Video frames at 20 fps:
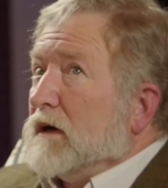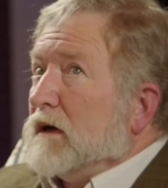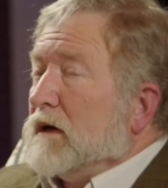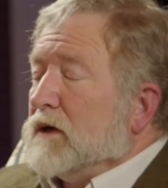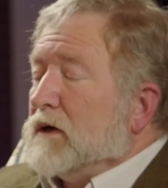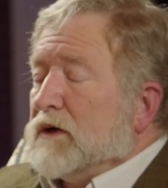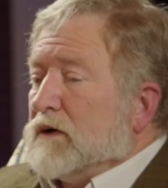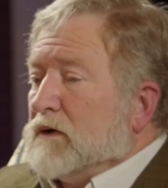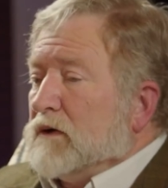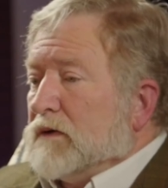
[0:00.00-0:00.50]

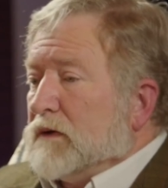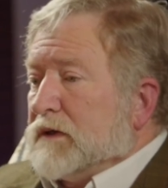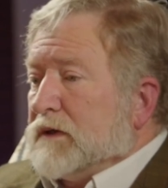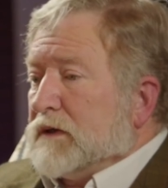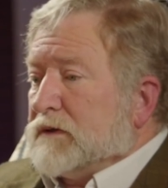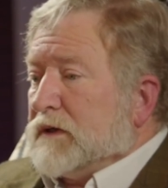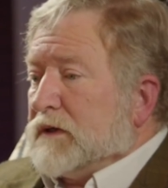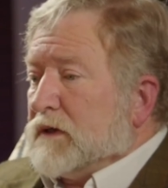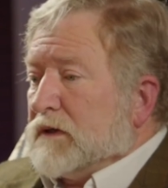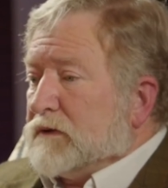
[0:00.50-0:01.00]
in
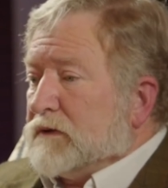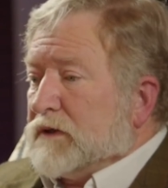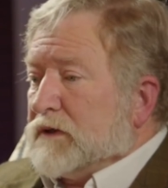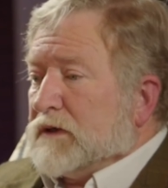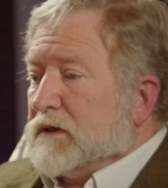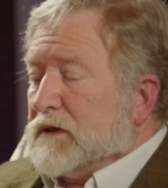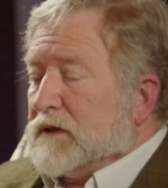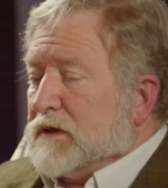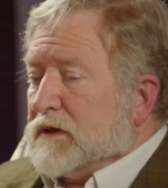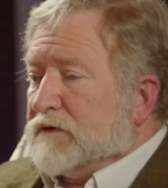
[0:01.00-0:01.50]

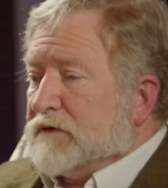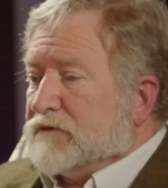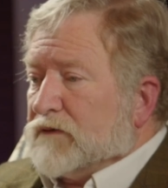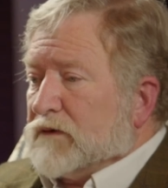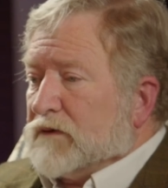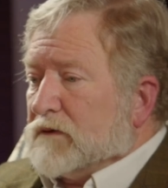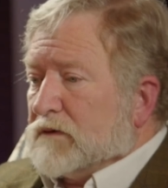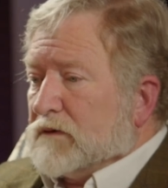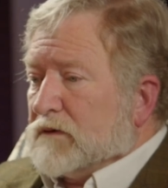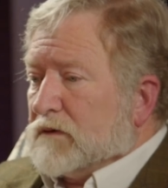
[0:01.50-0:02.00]
a
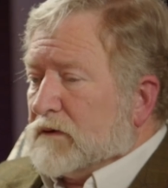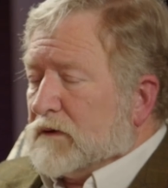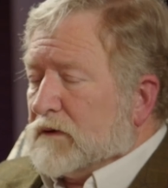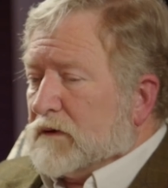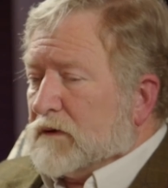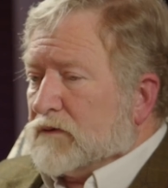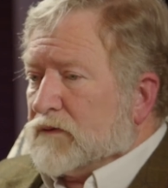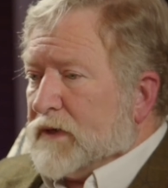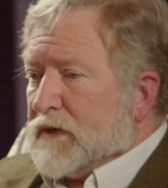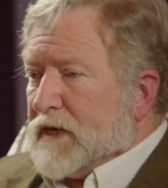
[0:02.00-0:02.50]
different
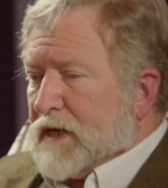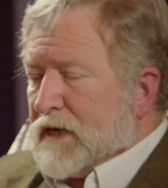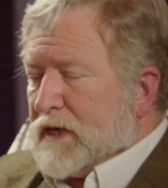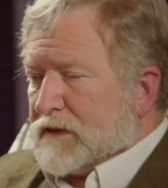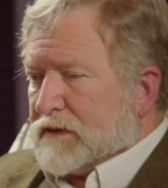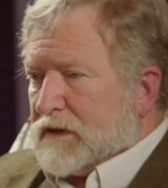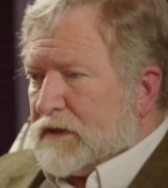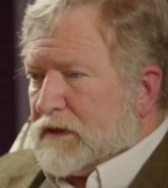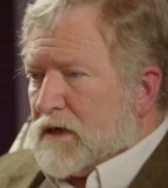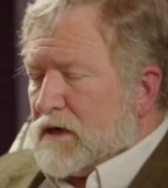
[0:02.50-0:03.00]

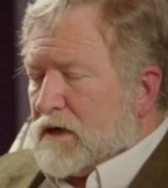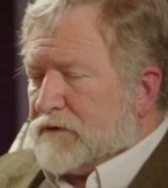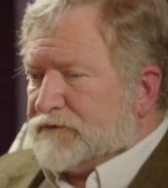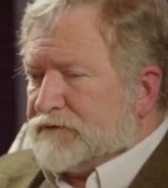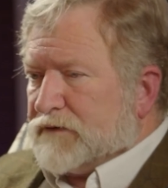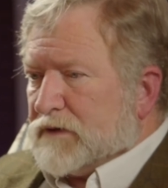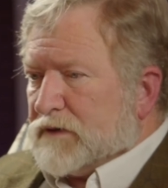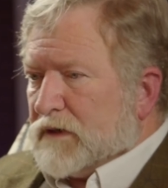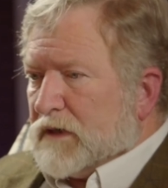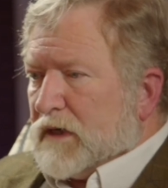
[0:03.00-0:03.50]
reality
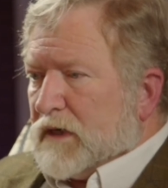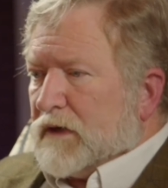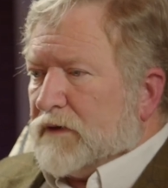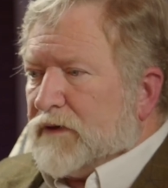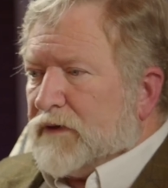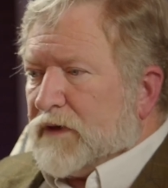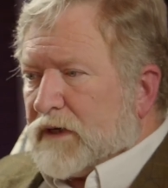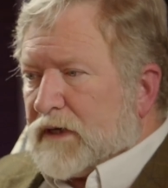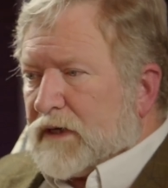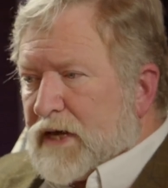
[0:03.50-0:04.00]
often.
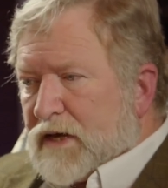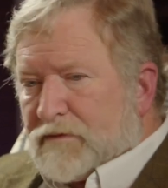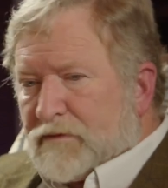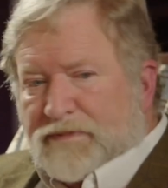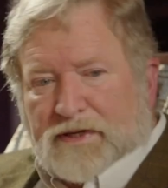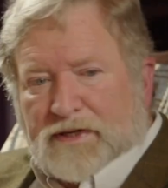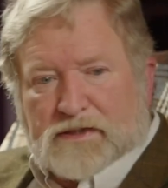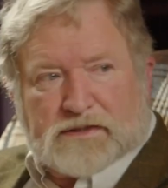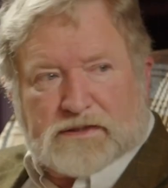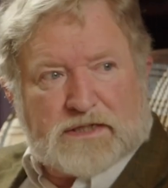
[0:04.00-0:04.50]
they can't
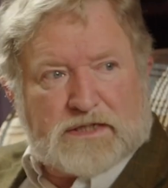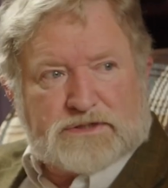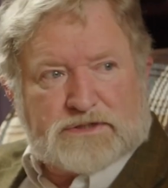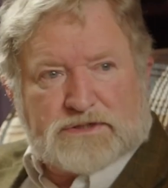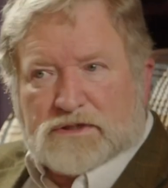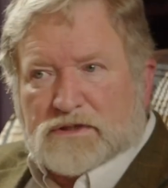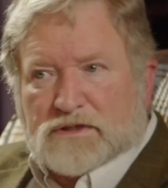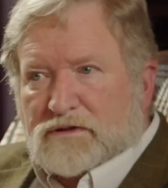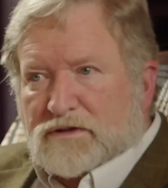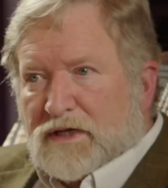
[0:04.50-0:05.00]
pay
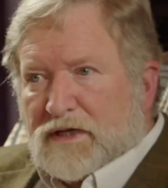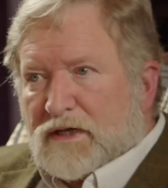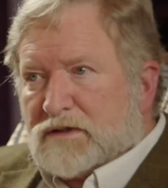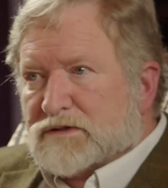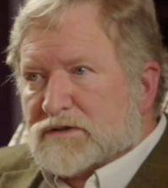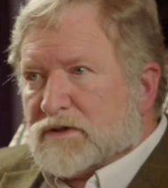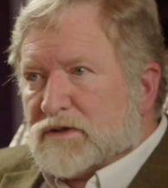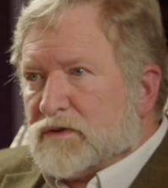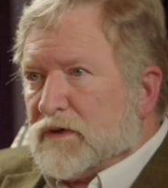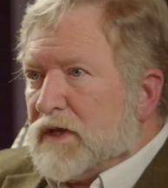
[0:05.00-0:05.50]
attention to
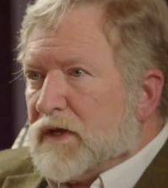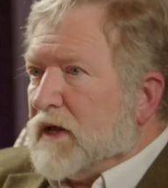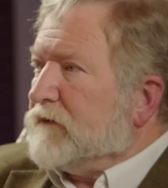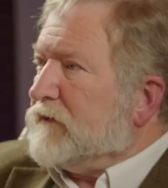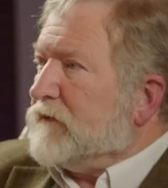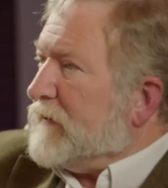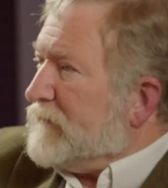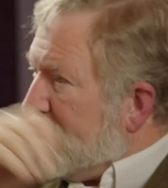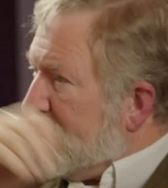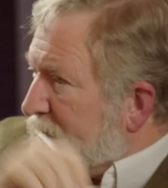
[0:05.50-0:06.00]
things. And
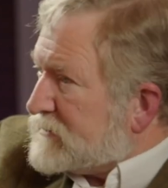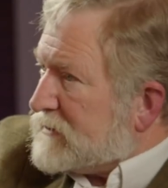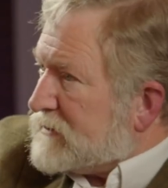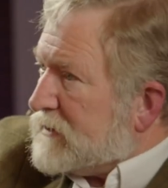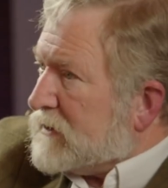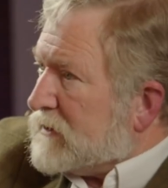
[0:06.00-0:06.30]
now that's the